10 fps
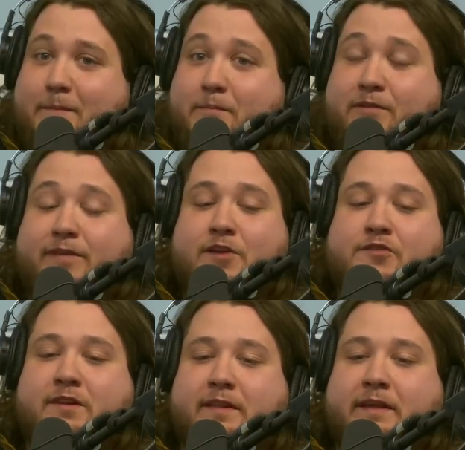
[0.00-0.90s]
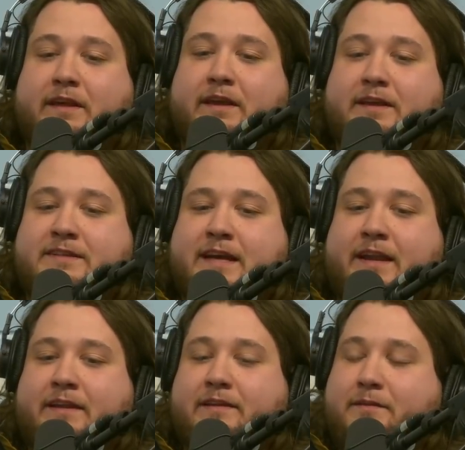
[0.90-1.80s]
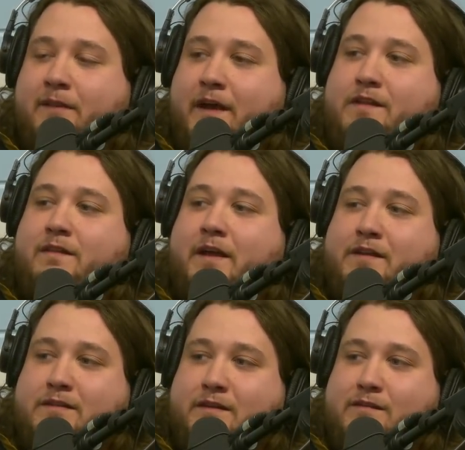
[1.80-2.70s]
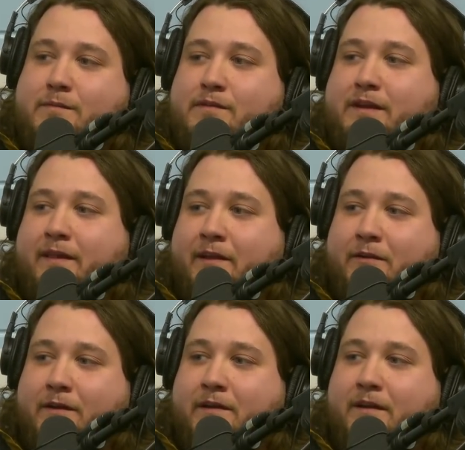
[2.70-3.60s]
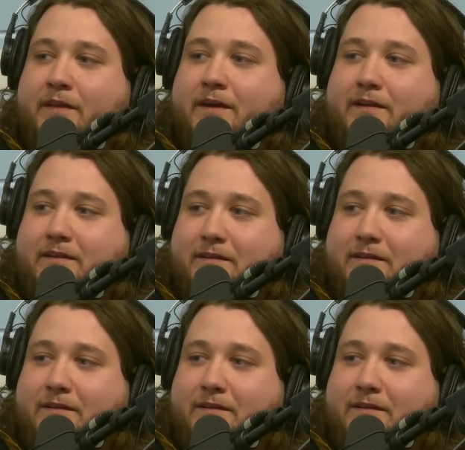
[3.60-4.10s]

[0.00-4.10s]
Professionally, 10. Okay. licensed, state Illinois, all that.